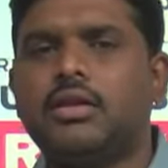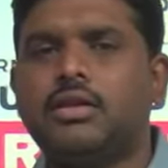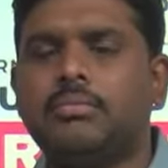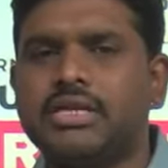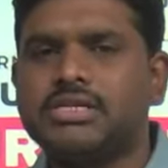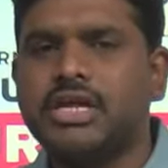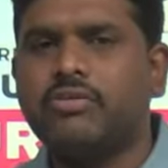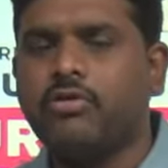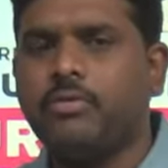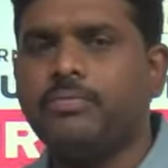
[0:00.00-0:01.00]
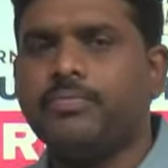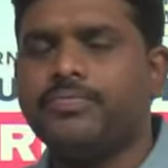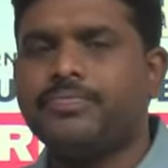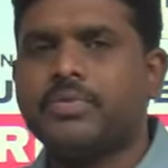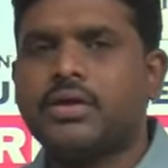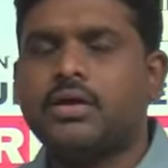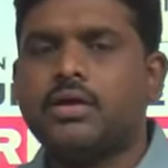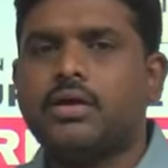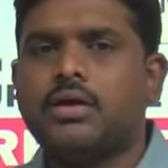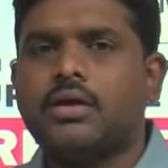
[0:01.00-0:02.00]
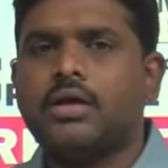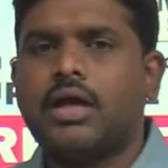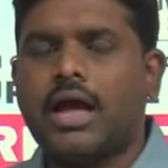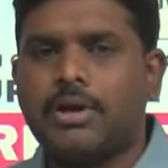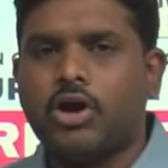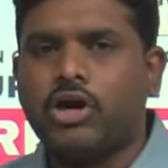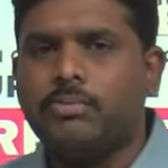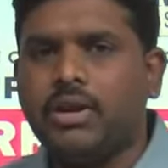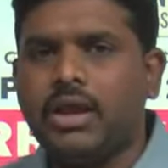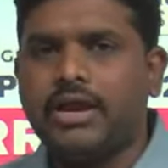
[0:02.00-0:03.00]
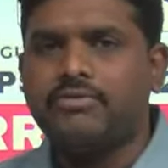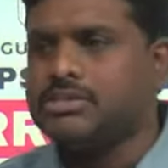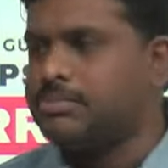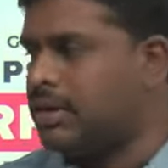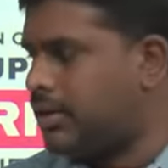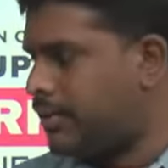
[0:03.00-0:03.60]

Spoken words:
Please confirm, am I audible and visible?